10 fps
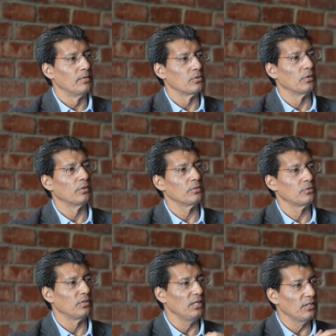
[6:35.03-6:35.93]
So
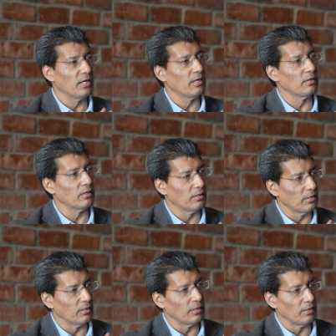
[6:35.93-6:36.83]
these are
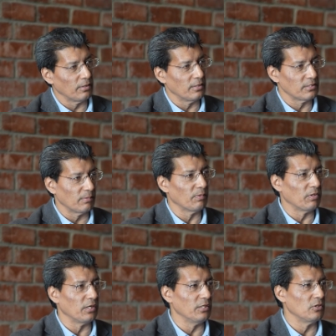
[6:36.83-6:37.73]
some
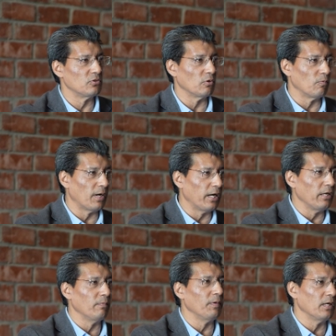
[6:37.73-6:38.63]
of the reasons so
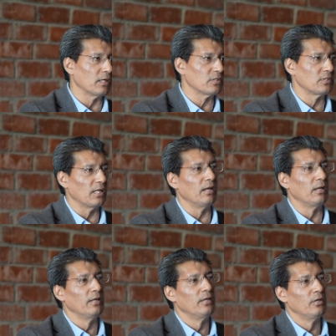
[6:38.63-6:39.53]
why we are
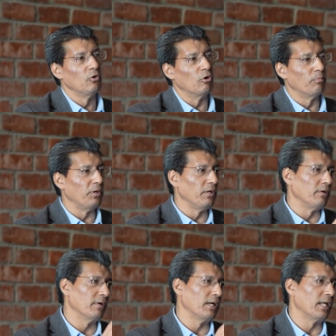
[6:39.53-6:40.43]
still
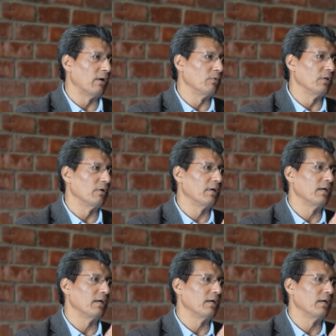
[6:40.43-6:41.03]
hovering around,